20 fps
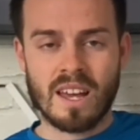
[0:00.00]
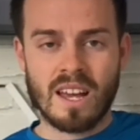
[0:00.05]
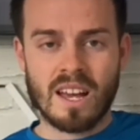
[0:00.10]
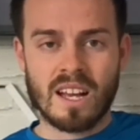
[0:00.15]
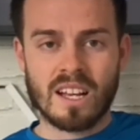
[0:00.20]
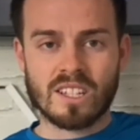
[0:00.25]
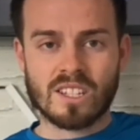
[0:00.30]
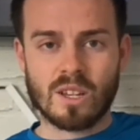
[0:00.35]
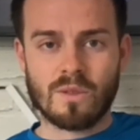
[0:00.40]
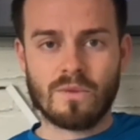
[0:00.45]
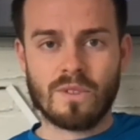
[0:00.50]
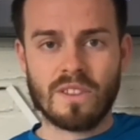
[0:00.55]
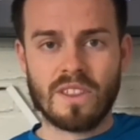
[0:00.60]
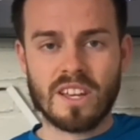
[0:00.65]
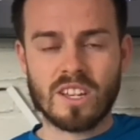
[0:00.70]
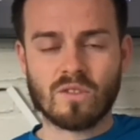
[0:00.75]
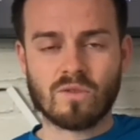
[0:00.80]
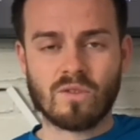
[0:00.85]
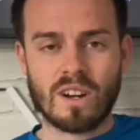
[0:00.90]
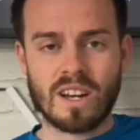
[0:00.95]
So for
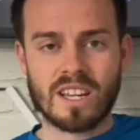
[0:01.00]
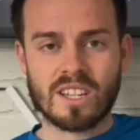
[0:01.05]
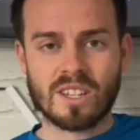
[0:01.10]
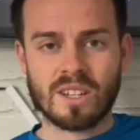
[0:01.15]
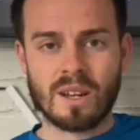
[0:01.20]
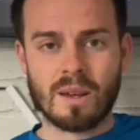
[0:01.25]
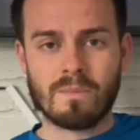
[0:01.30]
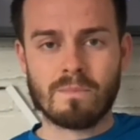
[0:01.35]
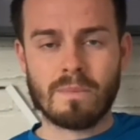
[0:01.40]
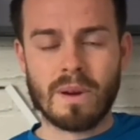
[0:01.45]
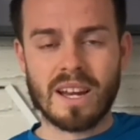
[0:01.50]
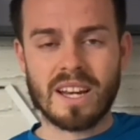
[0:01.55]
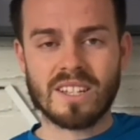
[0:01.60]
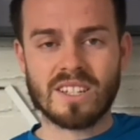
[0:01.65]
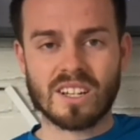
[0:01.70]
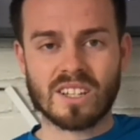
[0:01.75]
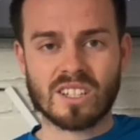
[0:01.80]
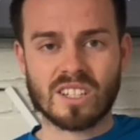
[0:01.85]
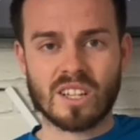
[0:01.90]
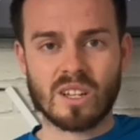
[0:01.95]
this reason,
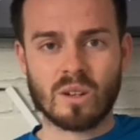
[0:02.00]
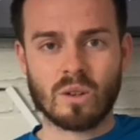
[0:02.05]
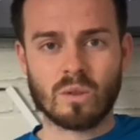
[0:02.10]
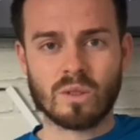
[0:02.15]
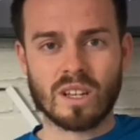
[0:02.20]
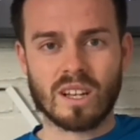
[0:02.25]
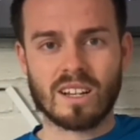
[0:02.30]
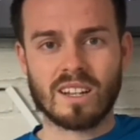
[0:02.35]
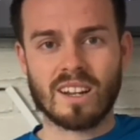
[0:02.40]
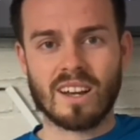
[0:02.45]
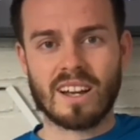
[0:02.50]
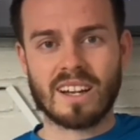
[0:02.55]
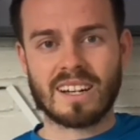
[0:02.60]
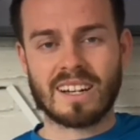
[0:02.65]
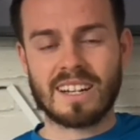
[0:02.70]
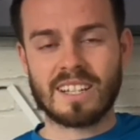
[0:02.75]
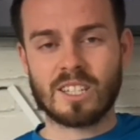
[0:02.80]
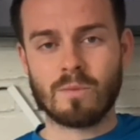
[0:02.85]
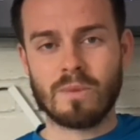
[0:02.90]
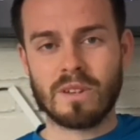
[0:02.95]
basic skills are
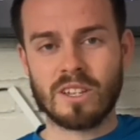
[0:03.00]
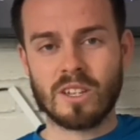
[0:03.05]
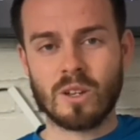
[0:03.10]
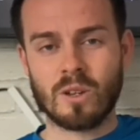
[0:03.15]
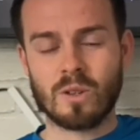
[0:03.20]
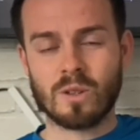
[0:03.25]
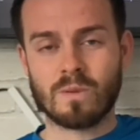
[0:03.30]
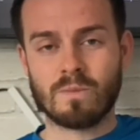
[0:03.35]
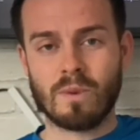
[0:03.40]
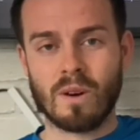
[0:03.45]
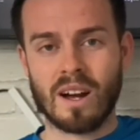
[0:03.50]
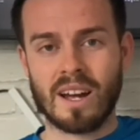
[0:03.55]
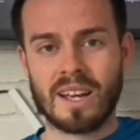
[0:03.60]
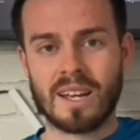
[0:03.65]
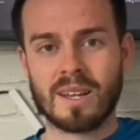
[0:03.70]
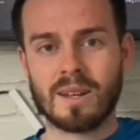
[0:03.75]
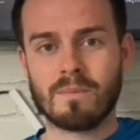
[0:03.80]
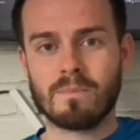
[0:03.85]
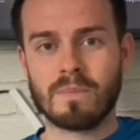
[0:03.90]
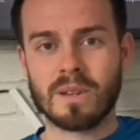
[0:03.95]
likely to be used by
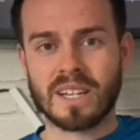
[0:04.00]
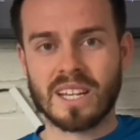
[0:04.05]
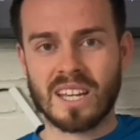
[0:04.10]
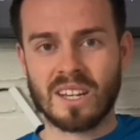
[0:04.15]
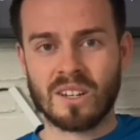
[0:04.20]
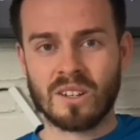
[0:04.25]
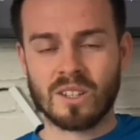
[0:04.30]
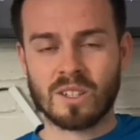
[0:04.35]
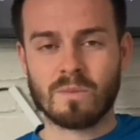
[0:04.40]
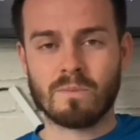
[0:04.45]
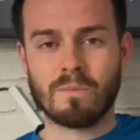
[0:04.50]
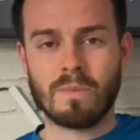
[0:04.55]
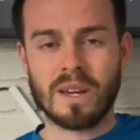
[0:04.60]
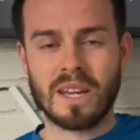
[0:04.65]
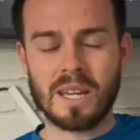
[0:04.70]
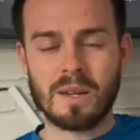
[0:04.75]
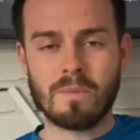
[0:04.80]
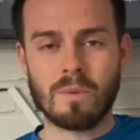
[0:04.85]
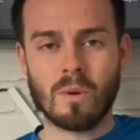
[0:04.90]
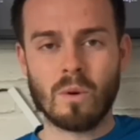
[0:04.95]
beginners,
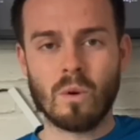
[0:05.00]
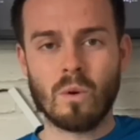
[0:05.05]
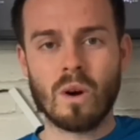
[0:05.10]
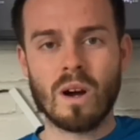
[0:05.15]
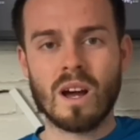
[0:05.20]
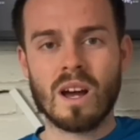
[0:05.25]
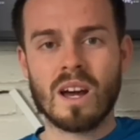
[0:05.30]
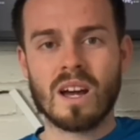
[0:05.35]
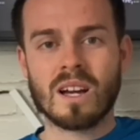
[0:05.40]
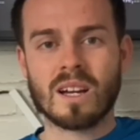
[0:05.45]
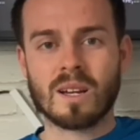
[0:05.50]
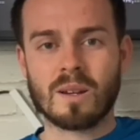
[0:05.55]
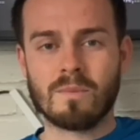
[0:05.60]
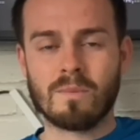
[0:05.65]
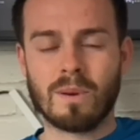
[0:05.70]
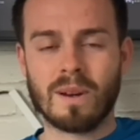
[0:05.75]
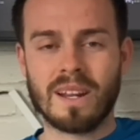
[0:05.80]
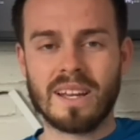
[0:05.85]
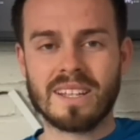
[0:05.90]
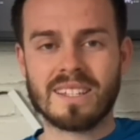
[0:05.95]
people
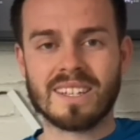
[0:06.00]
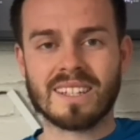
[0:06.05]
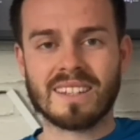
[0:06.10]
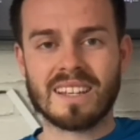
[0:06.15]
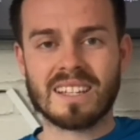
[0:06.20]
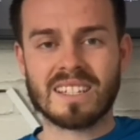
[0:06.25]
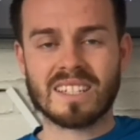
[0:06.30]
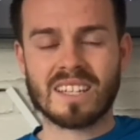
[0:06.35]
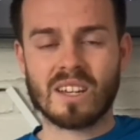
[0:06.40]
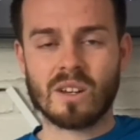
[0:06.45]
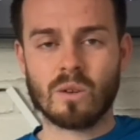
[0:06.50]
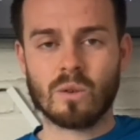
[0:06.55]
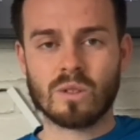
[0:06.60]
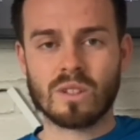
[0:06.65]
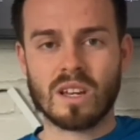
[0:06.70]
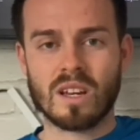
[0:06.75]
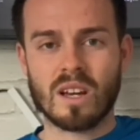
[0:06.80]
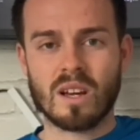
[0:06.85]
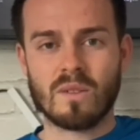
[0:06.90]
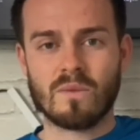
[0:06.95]
completing these
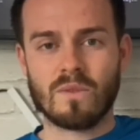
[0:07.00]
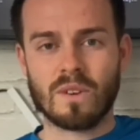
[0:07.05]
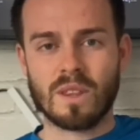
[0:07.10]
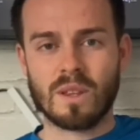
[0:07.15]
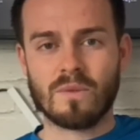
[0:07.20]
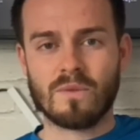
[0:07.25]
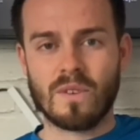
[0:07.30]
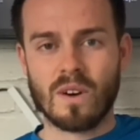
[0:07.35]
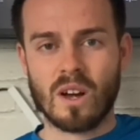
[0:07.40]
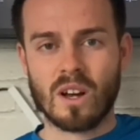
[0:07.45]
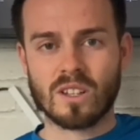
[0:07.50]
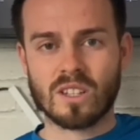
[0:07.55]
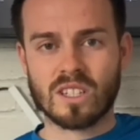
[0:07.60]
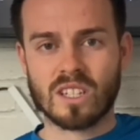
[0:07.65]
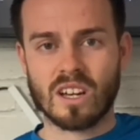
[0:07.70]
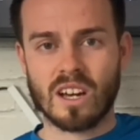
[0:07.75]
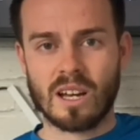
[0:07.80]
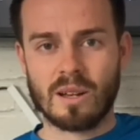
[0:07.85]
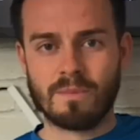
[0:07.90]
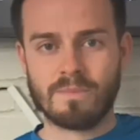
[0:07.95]
skills for the first
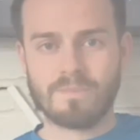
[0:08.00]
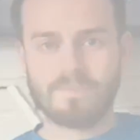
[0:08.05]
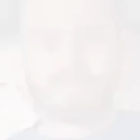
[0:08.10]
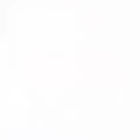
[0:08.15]
time.